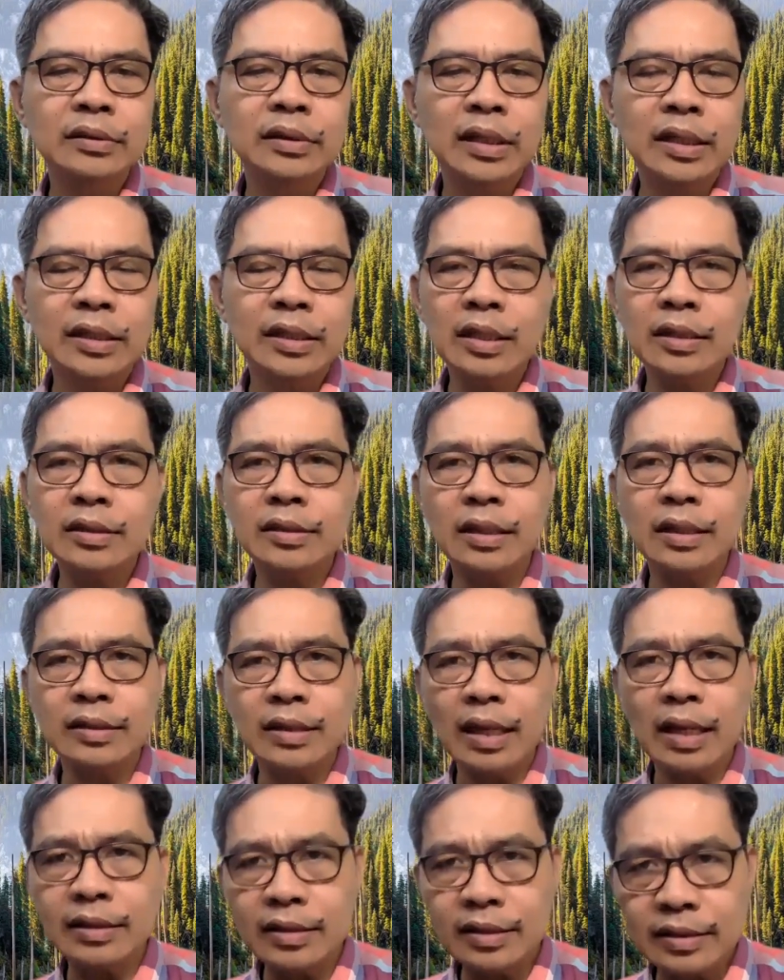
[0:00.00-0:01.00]
And that's the
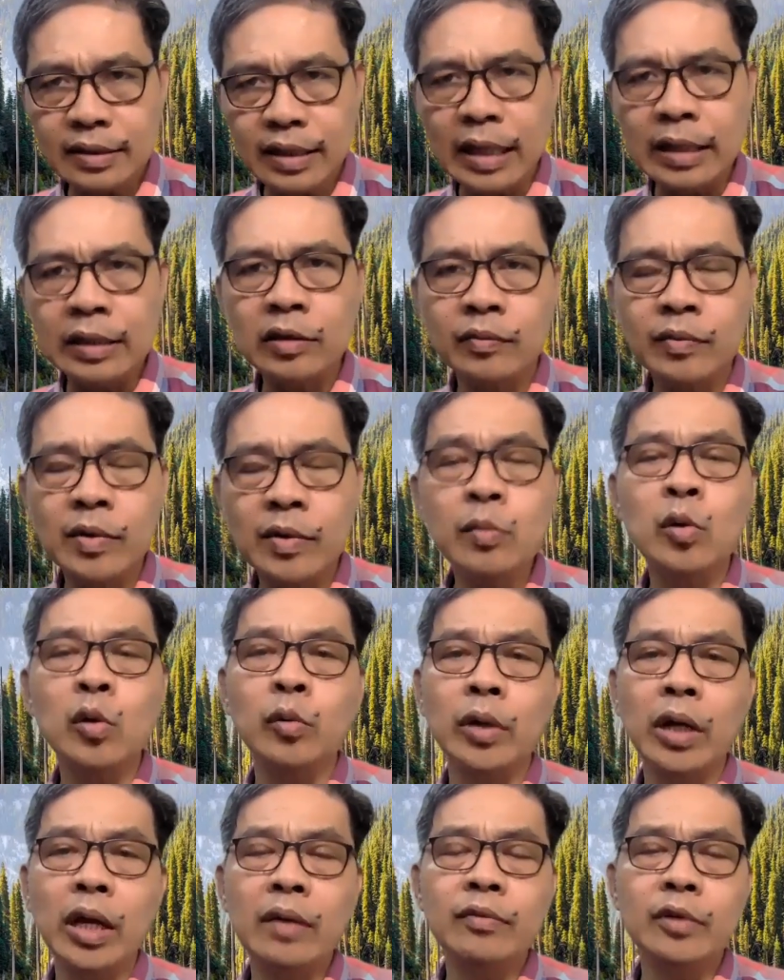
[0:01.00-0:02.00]
sad state of
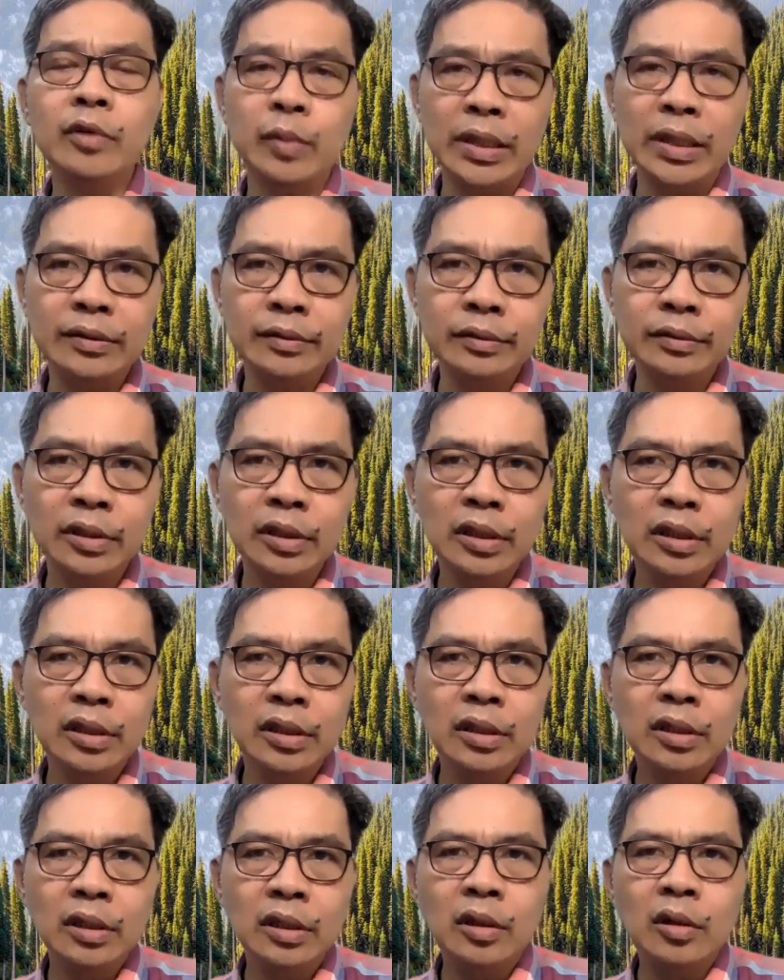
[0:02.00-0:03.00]
everyone
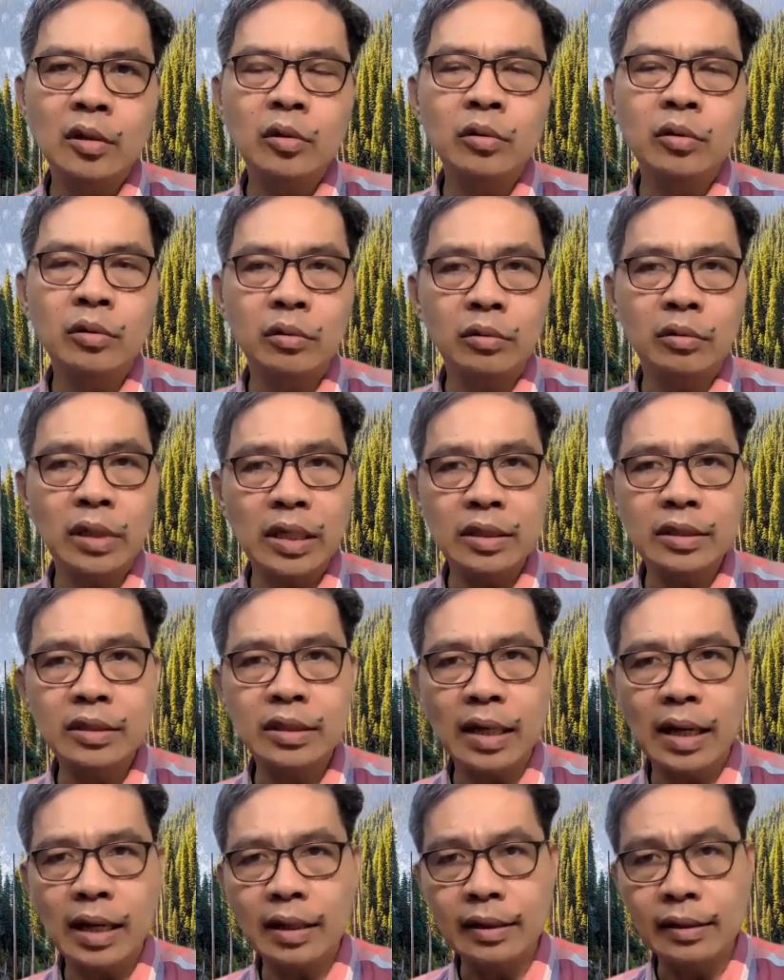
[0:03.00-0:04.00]
who
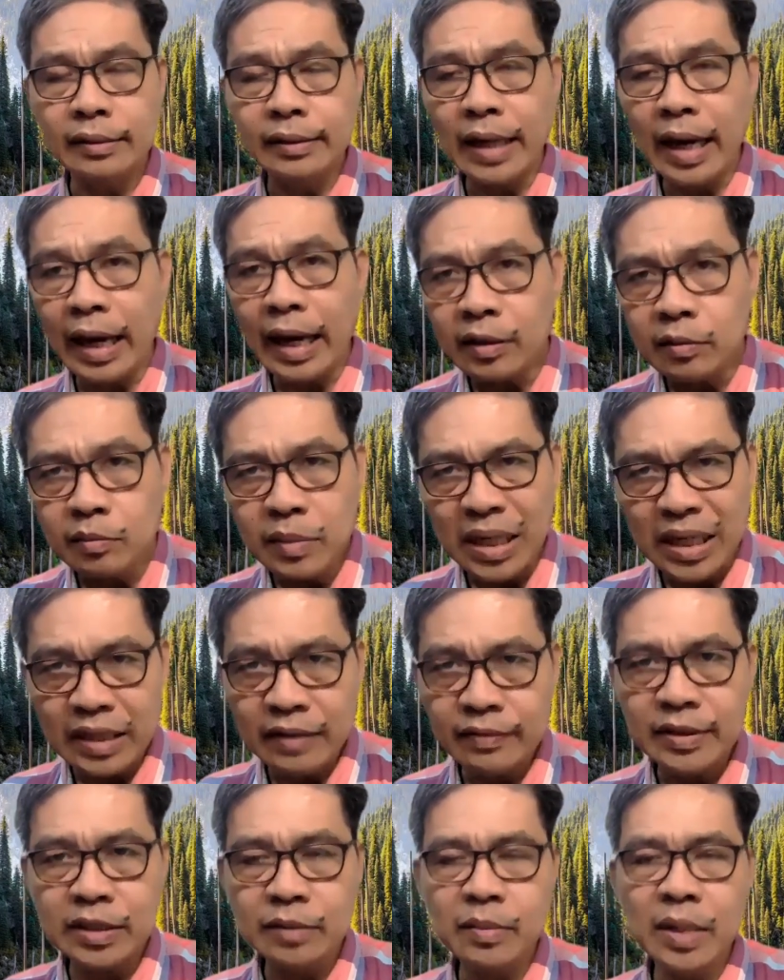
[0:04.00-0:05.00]
is an
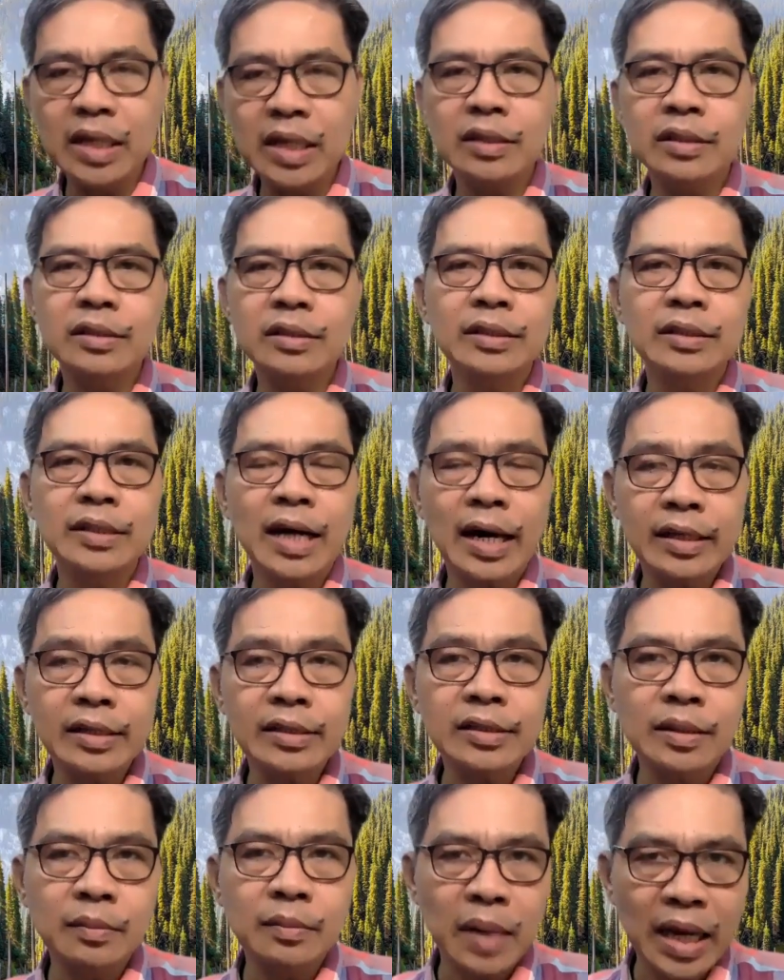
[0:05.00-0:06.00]
unbeliever, because their
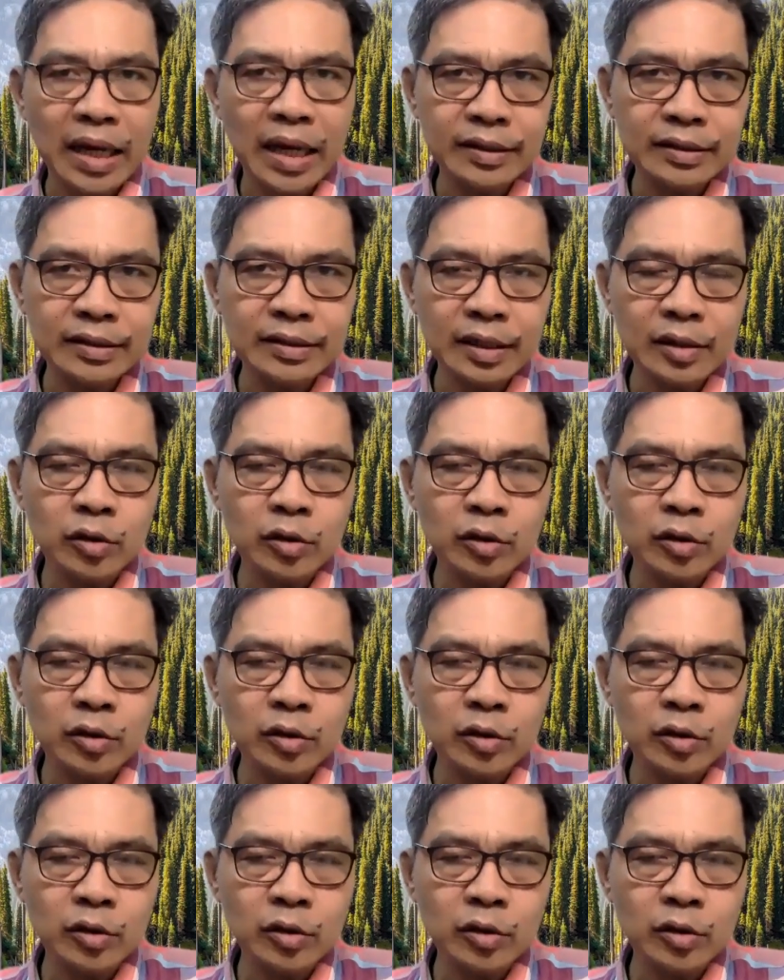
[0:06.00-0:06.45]
eyes are blinded.